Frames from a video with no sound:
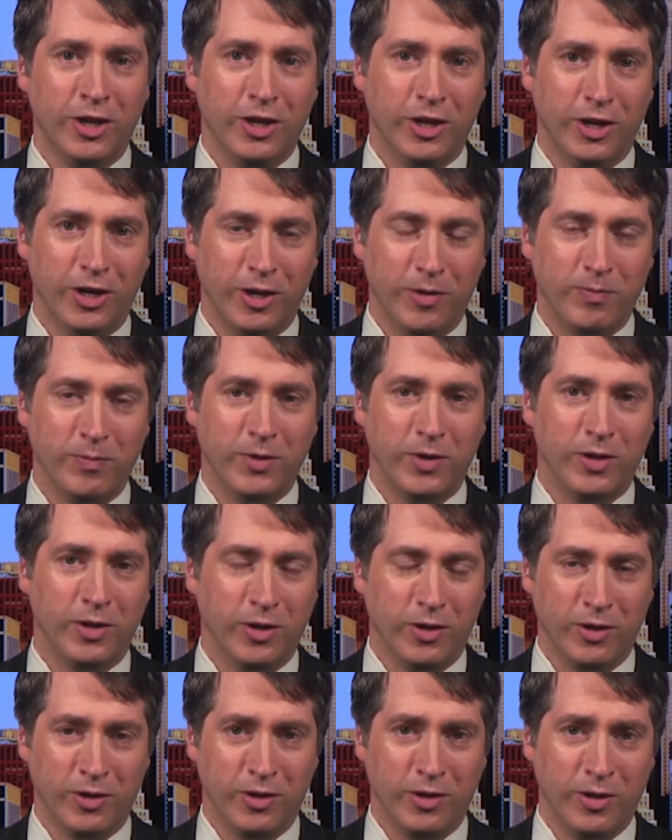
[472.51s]

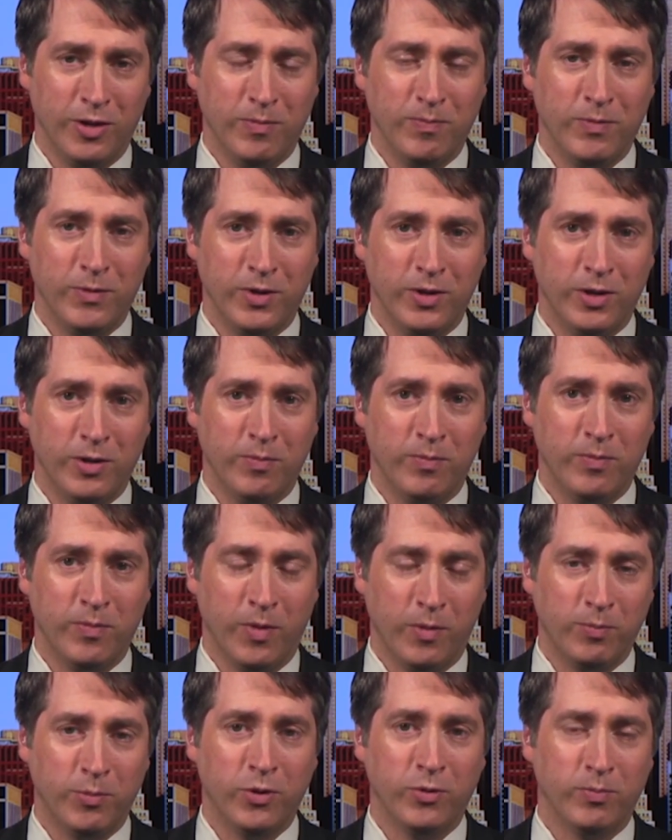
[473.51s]

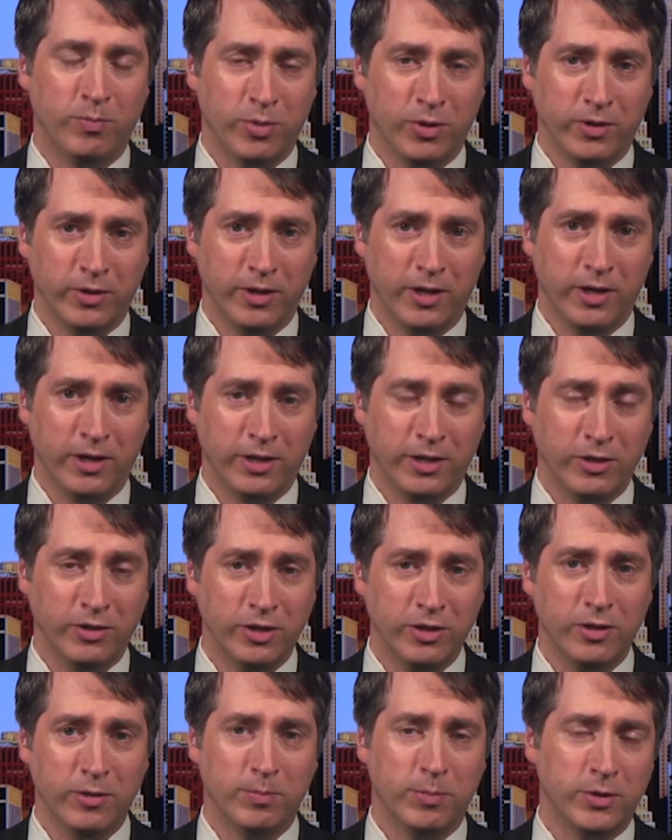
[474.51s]

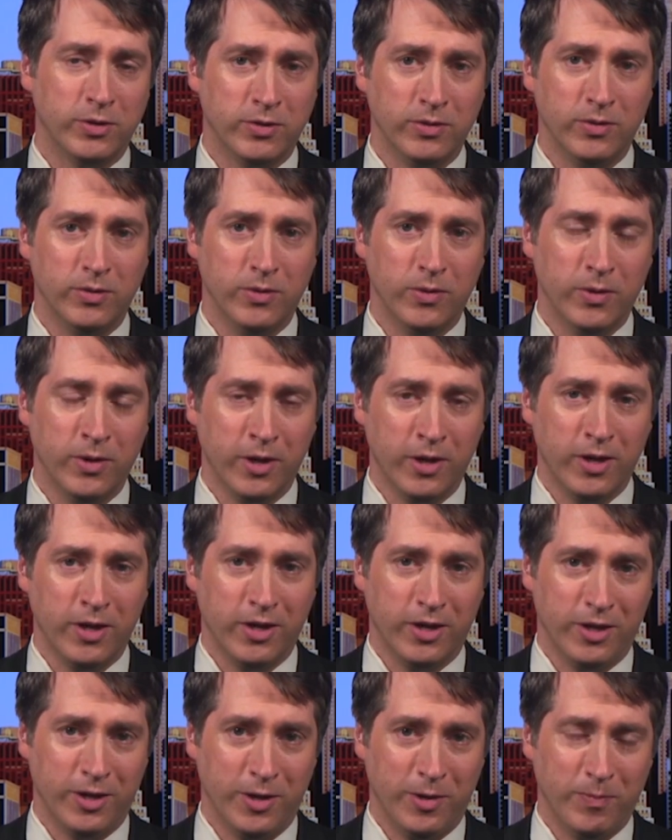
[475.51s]
continued to pursue
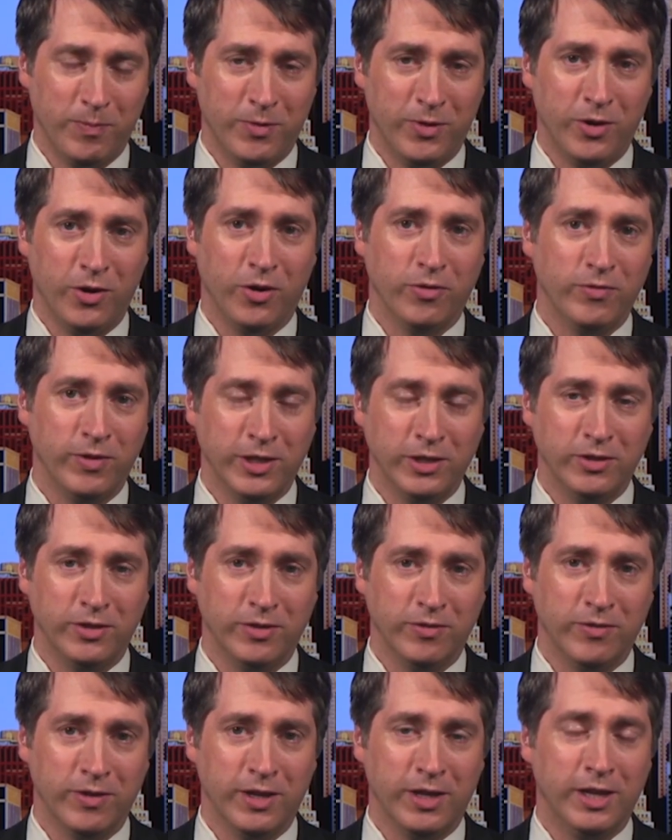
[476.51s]
the
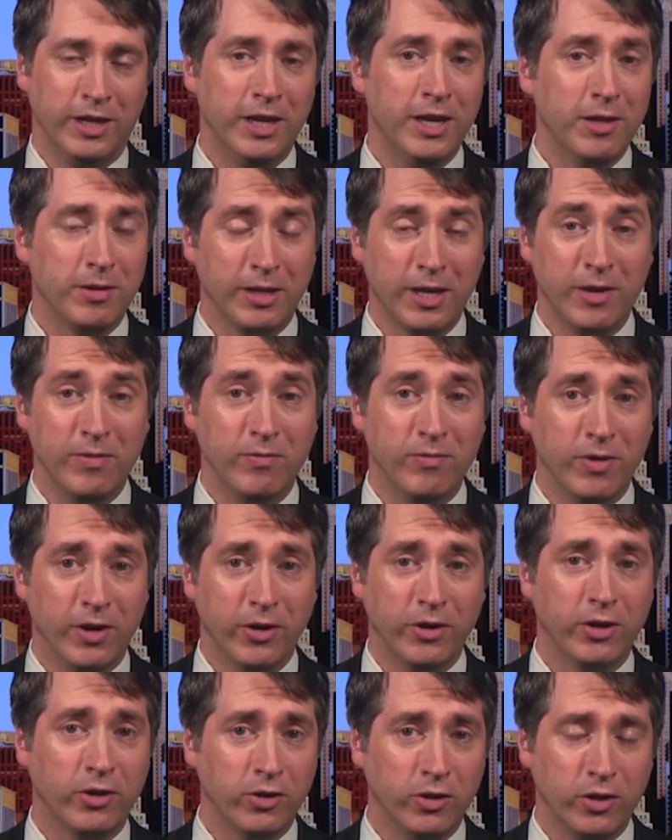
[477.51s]
offensive, and again came
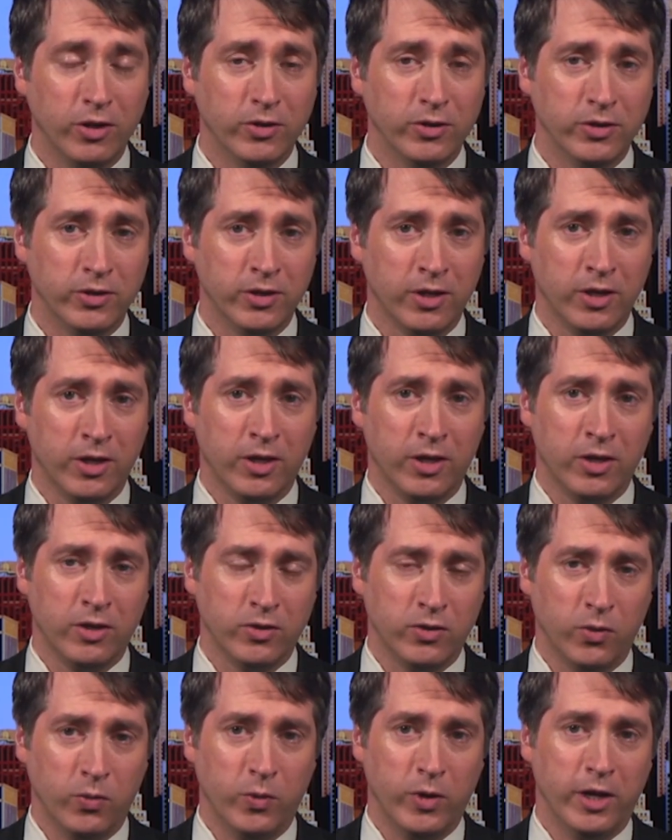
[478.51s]
very close
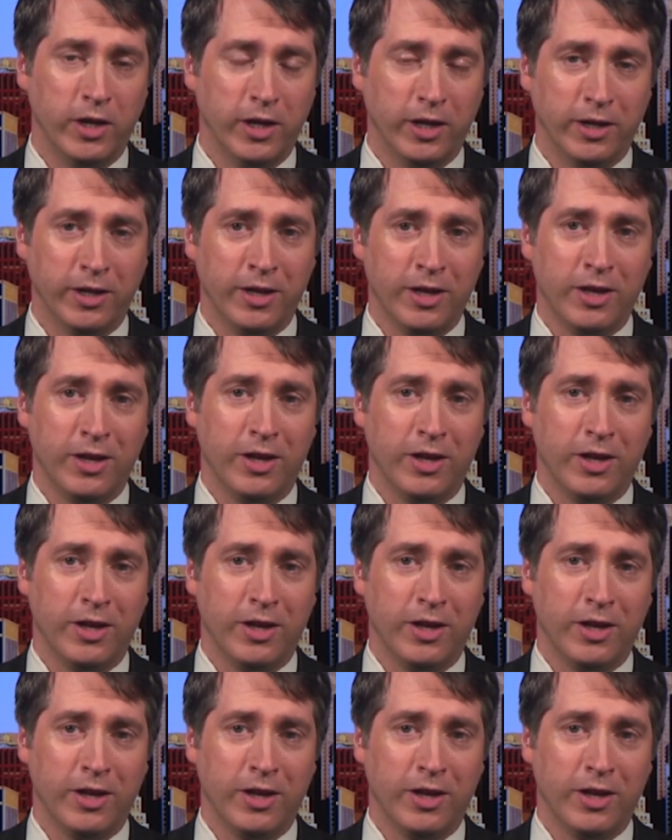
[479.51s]
to winning.